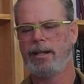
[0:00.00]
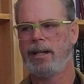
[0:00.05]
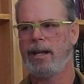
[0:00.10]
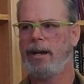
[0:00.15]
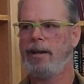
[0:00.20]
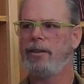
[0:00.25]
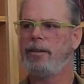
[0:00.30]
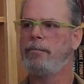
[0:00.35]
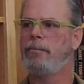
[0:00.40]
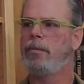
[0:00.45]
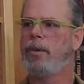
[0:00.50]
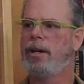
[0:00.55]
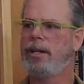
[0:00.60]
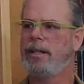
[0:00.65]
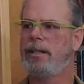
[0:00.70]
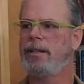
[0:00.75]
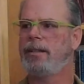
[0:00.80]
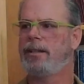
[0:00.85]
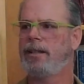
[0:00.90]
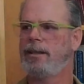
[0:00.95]
how the
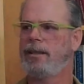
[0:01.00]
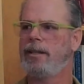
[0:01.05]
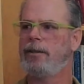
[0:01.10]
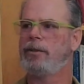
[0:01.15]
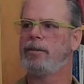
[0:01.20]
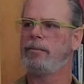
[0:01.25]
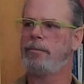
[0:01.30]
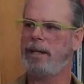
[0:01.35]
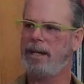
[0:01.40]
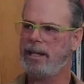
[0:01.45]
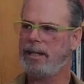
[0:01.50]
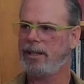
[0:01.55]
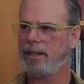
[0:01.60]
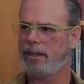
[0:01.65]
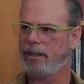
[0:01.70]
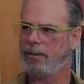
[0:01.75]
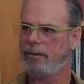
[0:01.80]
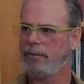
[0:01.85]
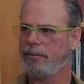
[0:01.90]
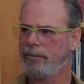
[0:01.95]
money that they were
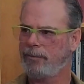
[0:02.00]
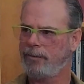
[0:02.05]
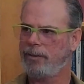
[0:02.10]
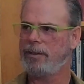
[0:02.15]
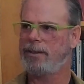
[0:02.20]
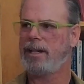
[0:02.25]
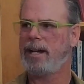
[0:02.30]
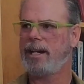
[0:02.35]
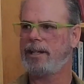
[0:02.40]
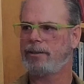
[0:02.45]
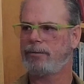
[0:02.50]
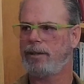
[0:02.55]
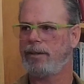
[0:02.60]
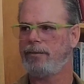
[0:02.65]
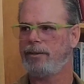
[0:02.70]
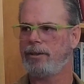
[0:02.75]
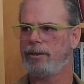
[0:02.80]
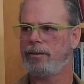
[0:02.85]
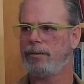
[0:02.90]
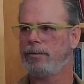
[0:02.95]
making with the tax
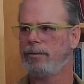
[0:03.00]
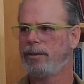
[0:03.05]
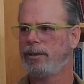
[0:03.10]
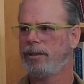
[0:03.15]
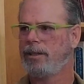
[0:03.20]
revenue,